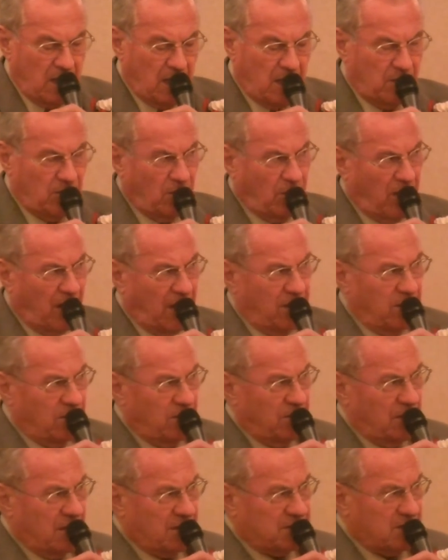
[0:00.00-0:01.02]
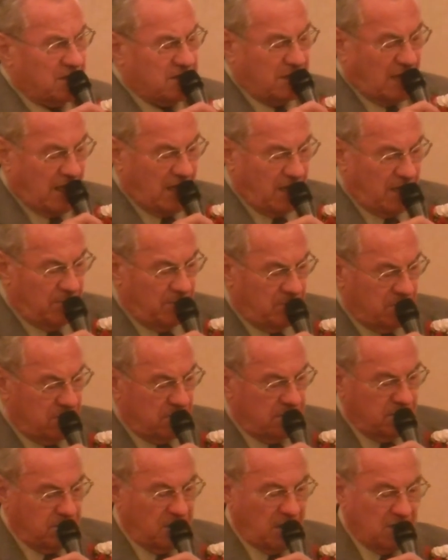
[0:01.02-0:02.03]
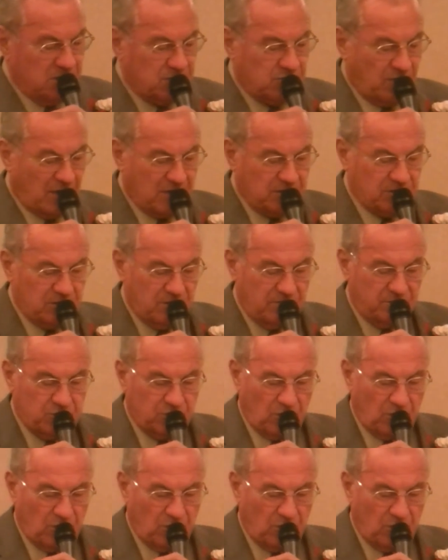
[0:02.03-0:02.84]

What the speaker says: In Ohio at the time, the instruction of